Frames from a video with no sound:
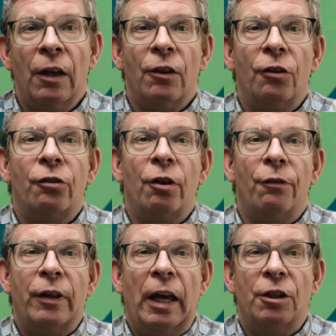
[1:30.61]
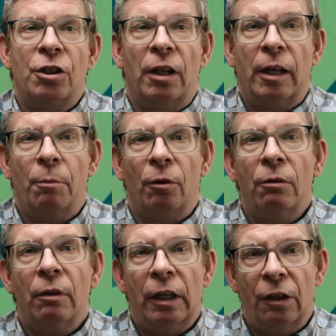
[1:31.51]
This certification
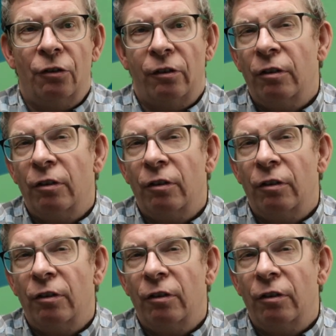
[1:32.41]
label is